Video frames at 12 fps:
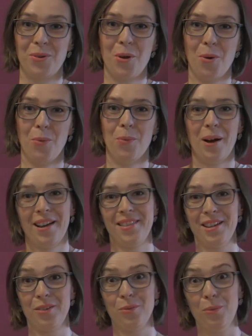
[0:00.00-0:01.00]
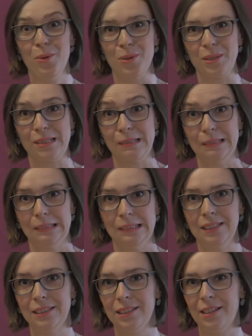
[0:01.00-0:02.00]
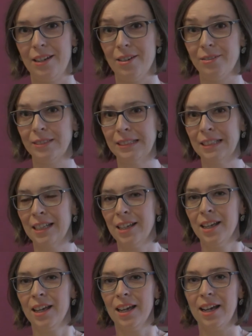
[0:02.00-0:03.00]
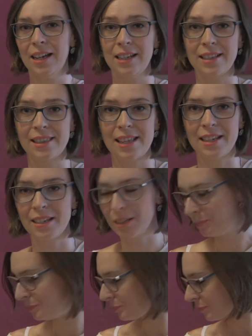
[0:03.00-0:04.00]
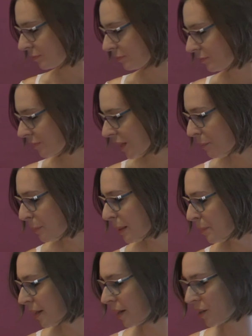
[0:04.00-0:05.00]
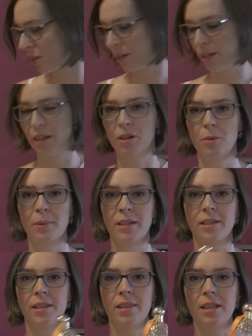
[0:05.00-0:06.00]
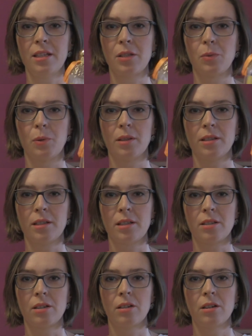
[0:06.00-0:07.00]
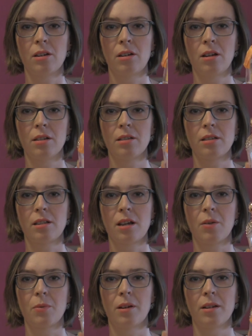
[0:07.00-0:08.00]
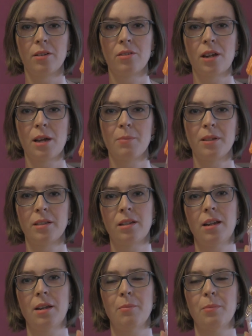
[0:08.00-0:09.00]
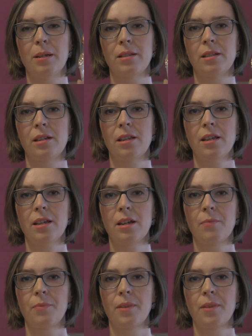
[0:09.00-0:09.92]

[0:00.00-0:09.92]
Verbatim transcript: know why that was, you know. And then um, people actually commented this one, this is Guerlain's Aqua Allegoria Mandarina Basilic